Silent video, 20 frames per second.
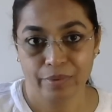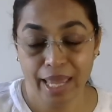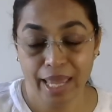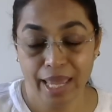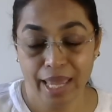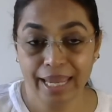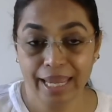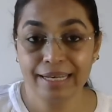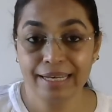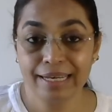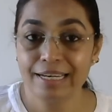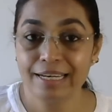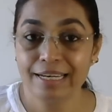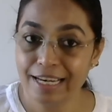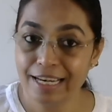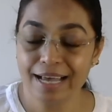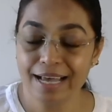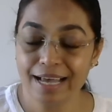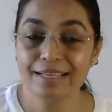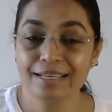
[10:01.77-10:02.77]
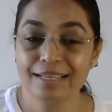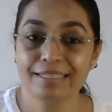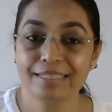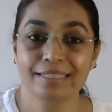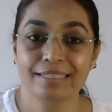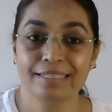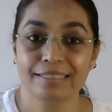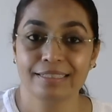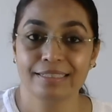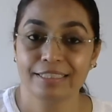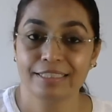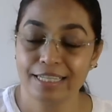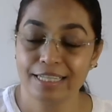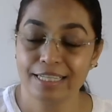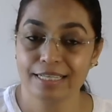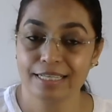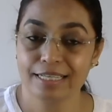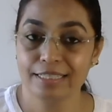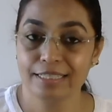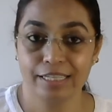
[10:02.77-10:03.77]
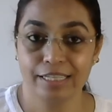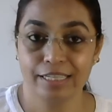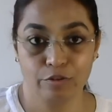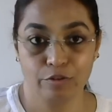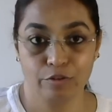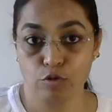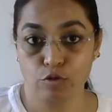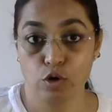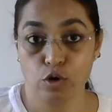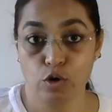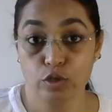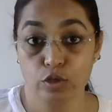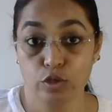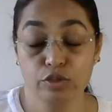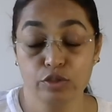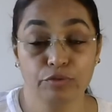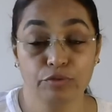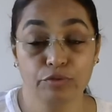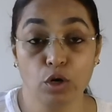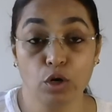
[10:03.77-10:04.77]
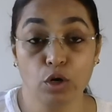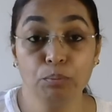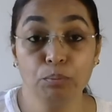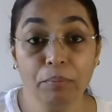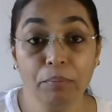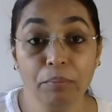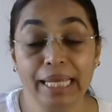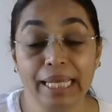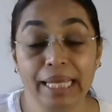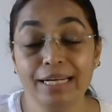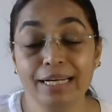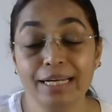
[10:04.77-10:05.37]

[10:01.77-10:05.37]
and last transit was from May